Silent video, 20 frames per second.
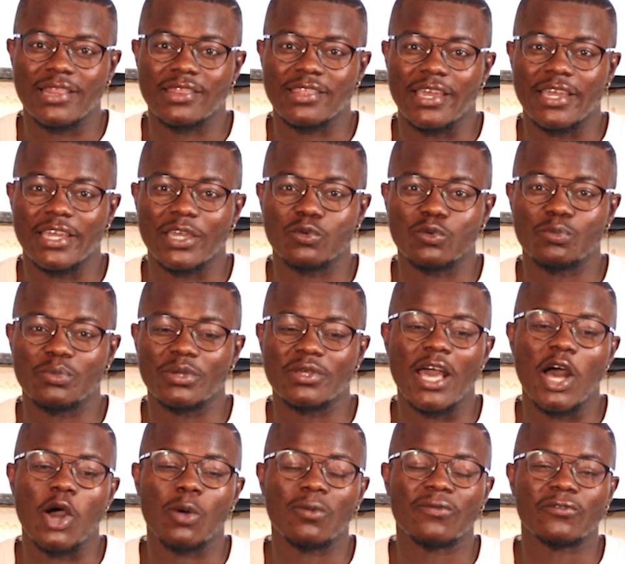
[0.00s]
think it would be
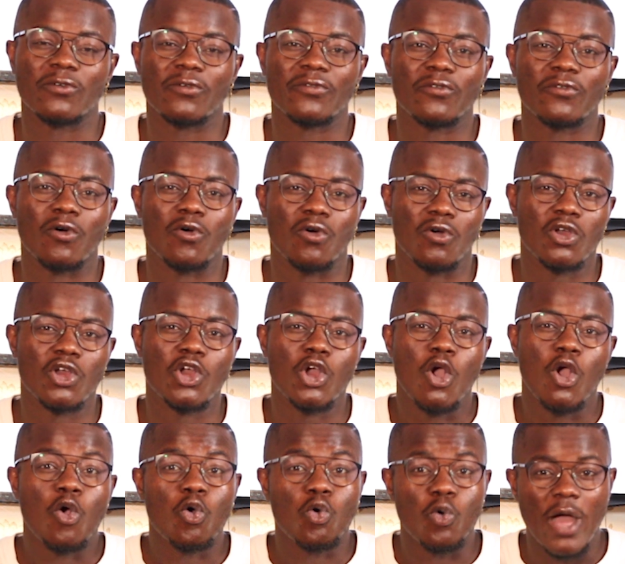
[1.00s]
helpful for
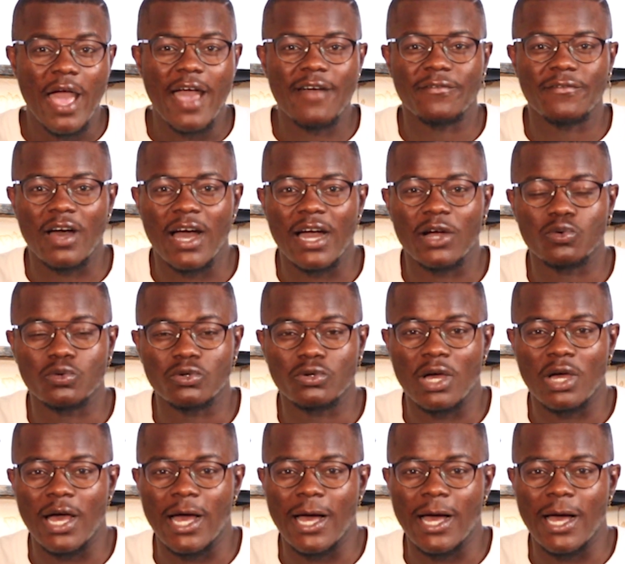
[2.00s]
whoever who